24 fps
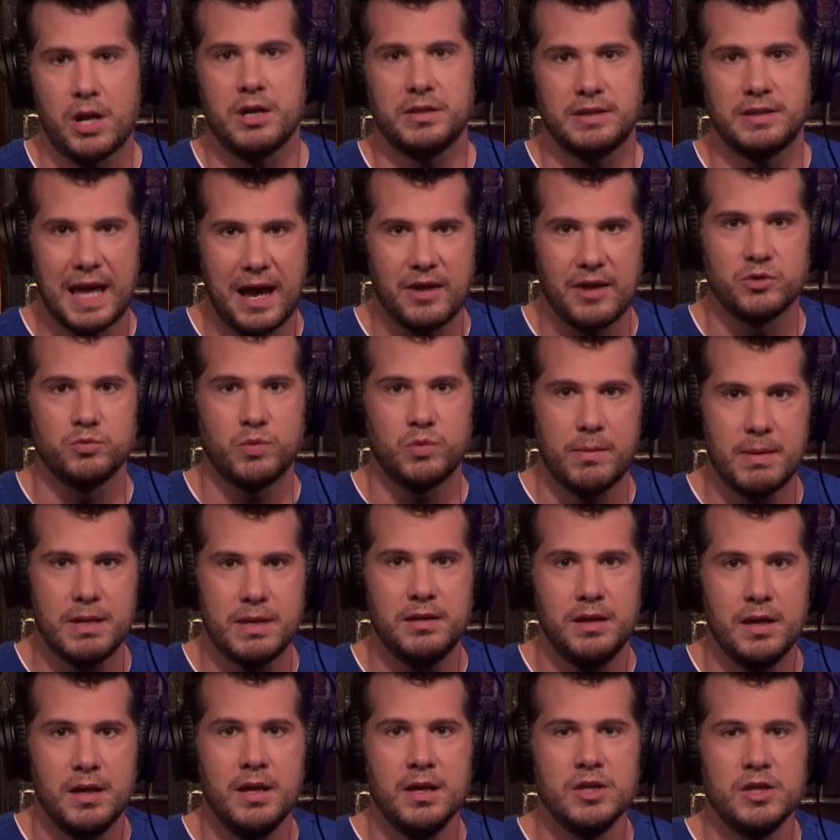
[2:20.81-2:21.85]
hundred thousand
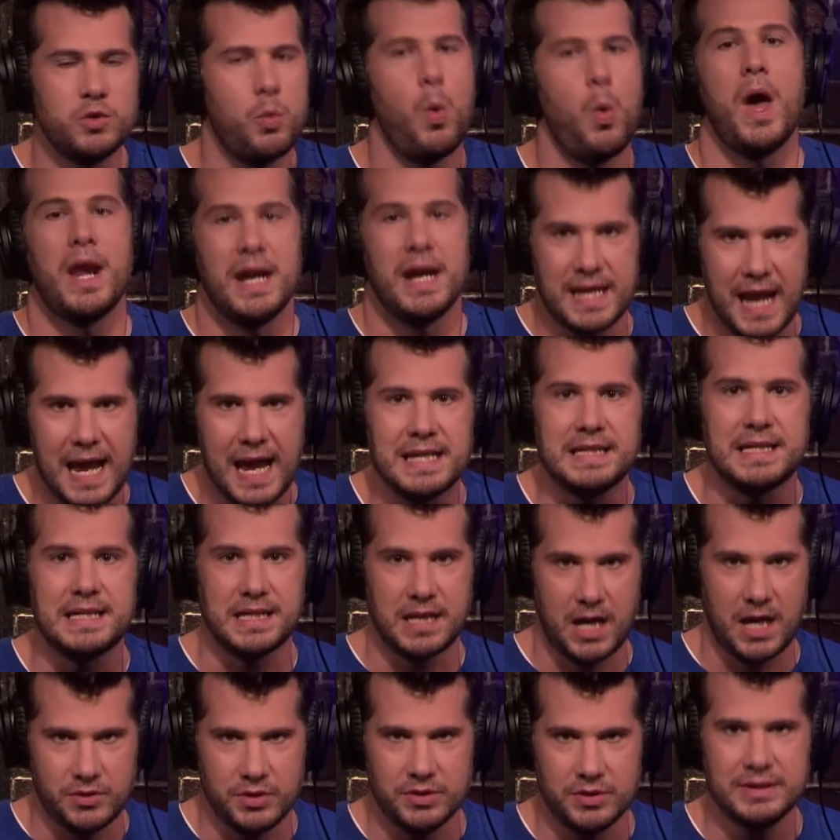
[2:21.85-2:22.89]
women. It's one in
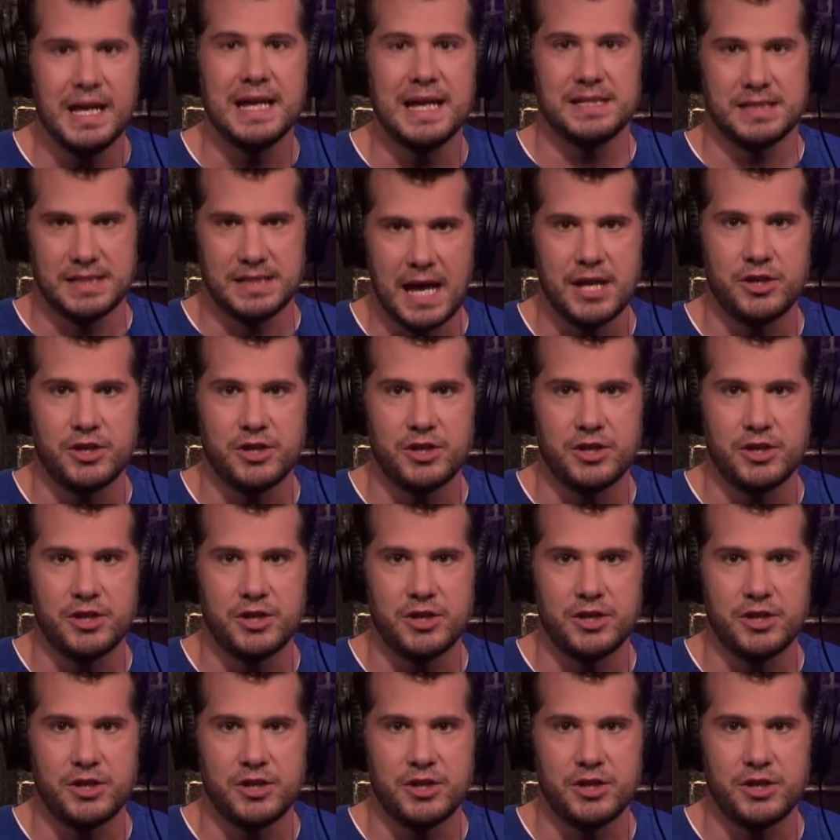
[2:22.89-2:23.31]
nineteen hundred. That's